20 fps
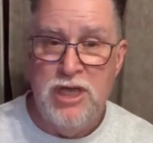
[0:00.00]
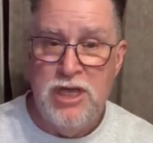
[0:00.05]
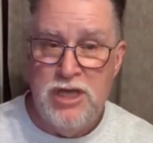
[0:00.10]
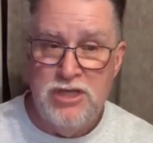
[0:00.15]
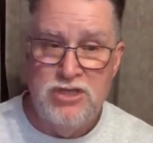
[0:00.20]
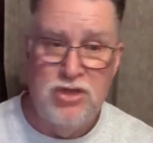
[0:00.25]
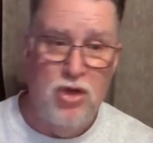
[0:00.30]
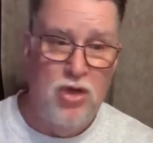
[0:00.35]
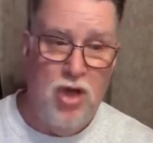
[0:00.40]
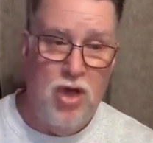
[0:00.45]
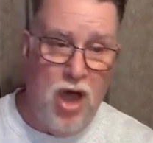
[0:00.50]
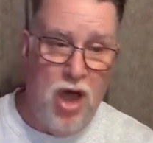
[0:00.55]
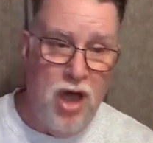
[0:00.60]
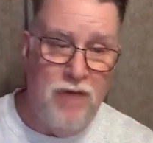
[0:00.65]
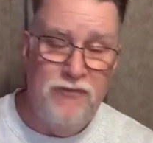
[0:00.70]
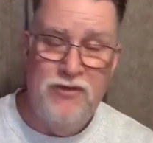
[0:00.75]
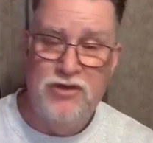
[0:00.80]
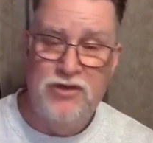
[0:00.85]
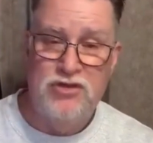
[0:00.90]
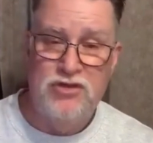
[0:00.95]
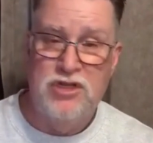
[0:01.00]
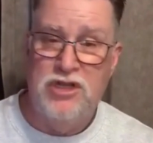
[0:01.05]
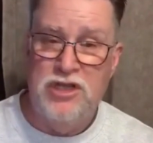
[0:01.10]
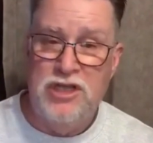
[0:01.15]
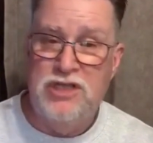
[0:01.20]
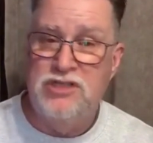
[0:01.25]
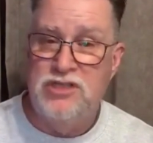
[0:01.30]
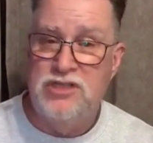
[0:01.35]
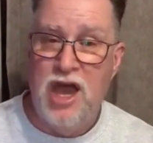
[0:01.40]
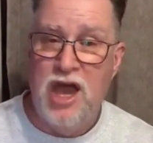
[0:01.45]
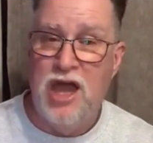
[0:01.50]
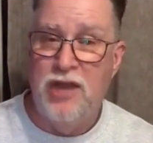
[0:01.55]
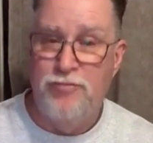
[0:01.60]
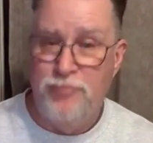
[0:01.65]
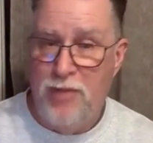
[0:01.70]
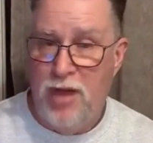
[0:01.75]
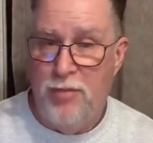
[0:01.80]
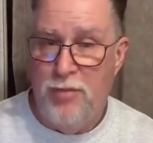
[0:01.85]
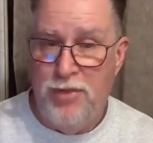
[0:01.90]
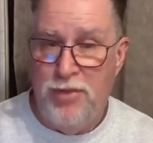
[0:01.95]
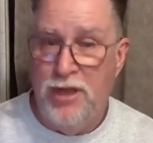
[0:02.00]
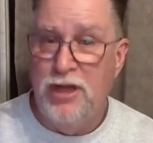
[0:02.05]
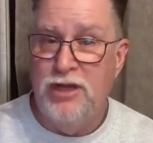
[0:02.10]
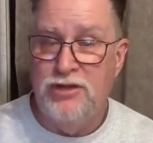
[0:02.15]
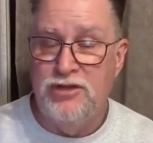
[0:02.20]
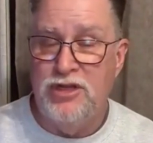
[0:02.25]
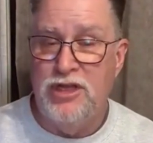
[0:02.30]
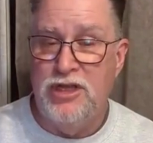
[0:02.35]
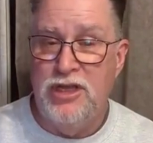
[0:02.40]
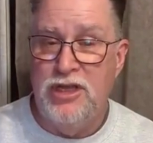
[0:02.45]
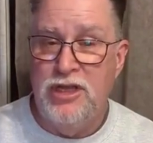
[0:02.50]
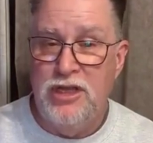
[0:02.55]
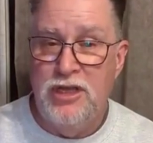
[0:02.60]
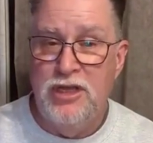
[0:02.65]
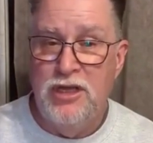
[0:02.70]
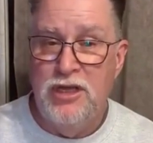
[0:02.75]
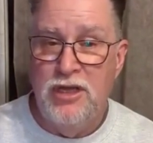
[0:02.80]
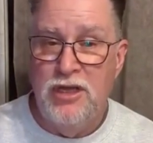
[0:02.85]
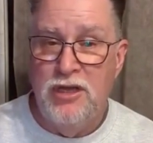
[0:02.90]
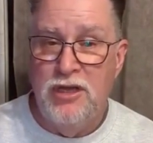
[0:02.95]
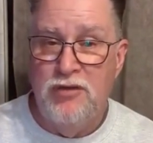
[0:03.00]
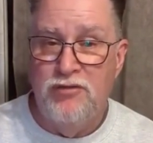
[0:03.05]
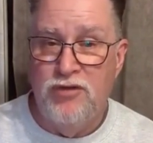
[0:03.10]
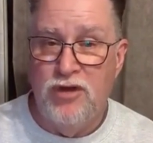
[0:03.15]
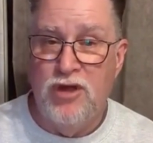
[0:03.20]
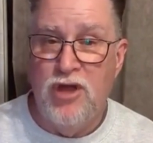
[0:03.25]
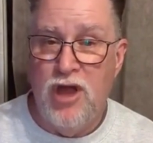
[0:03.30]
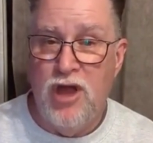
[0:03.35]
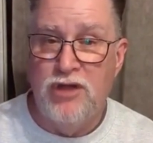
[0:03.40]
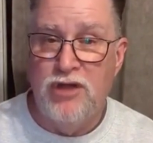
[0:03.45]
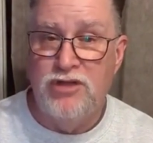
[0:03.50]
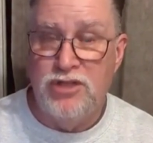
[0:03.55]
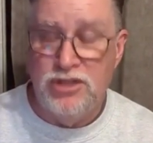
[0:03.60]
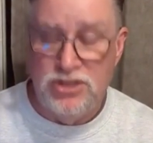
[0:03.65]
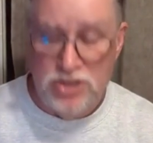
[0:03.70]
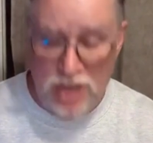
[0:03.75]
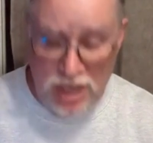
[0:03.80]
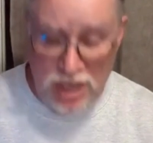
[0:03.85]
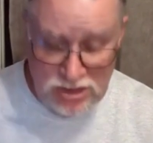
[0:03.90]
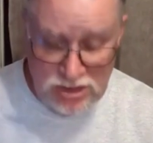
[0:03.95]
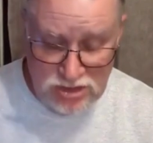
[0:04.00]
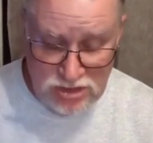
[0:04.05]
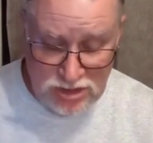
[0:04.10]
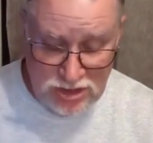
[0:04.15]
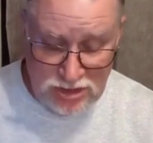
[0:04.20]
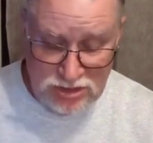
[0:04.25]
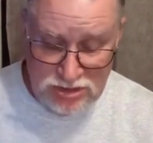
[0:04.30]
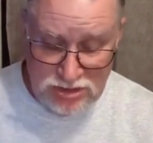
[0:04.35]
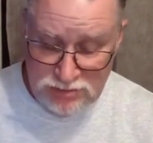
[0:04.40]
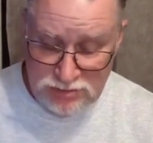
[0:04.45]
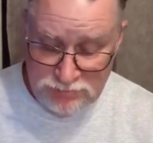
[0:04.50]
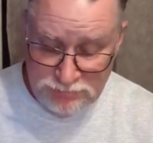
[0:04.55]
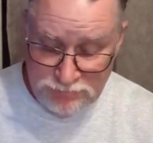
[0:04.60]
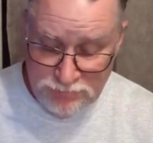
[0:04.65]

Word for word: So obviously, he's got ability for God to change this.